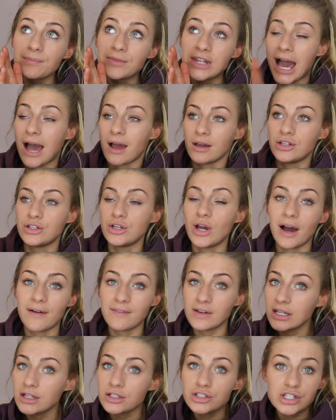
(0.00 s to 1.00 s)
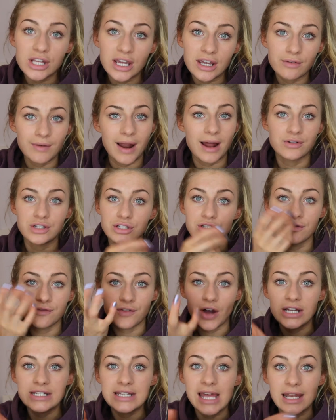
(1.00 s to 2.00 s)
yeah, you have a little dig around and you
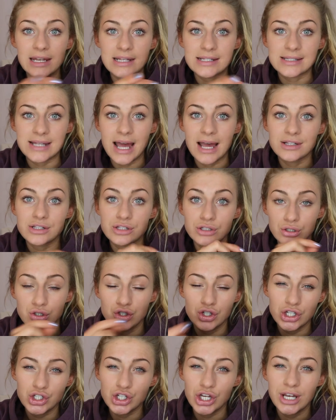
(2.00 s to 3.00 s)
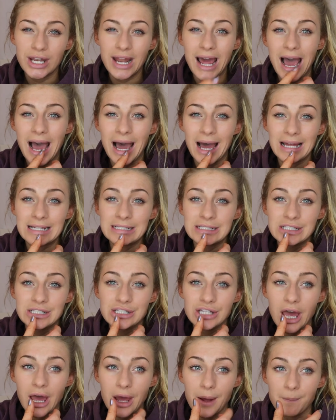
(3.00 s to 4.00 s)
find it and it says nutrition
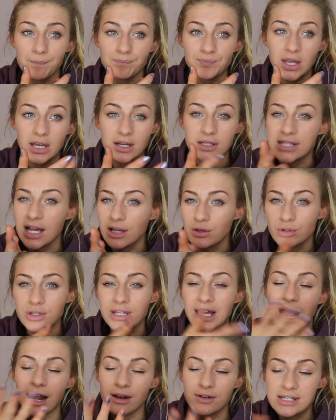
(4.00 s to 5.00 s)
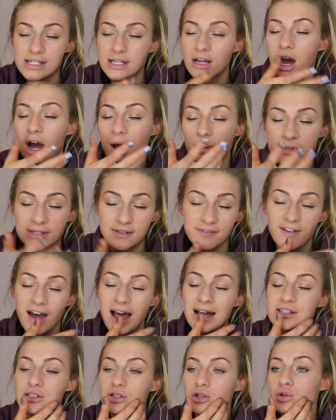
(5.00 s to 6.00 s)
and um, it'll tell you all the calories, the carbs, the
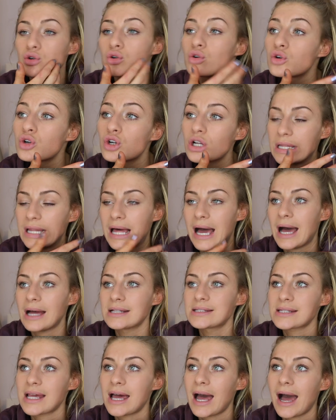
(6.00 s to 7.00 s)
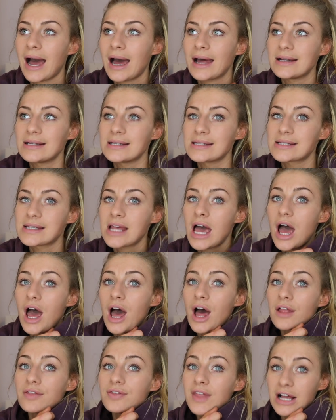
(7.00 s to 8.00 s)
fats and all of that. And
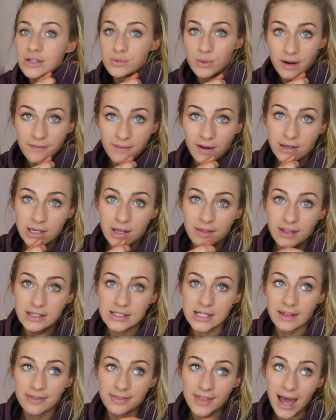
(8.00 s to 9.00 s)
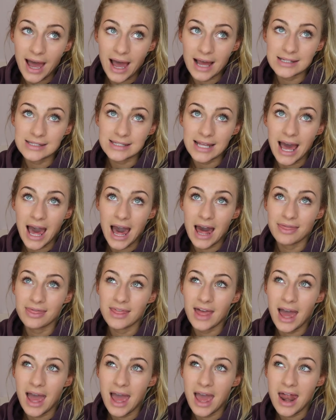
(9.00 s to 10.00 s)
that's where I found out things like that.
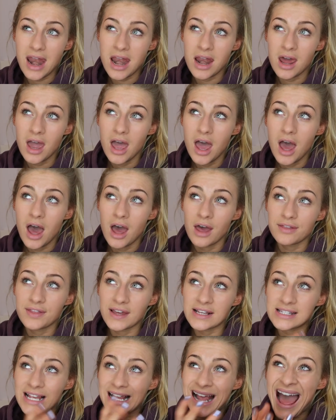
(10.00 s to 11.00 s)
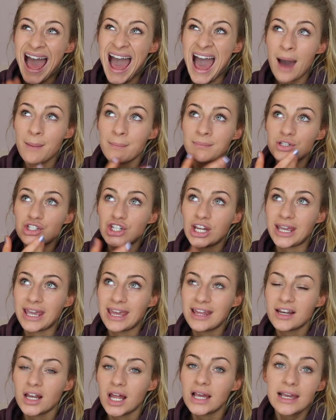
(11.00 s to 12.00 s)
And then things like ham,
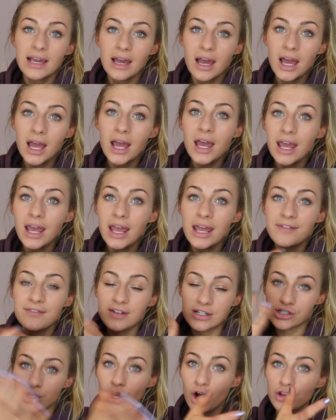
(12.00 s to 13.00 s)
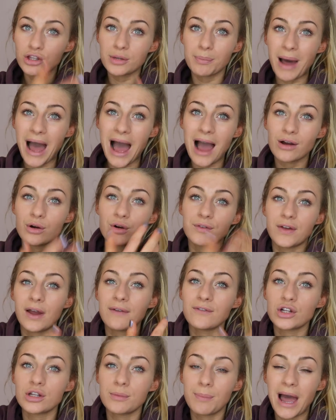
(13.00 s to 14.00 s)
chicken, like if it's not on the pack or if you
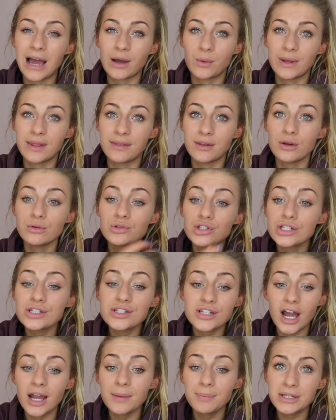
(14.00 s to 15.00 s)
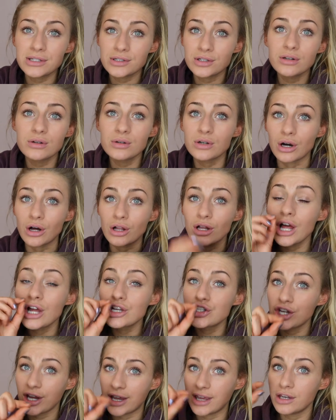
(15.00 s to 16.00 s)
haven't got the pack with you, just type into Google
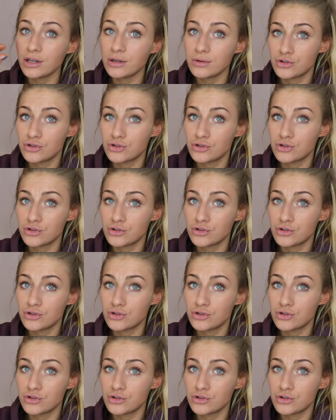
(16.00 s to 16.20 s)
chicken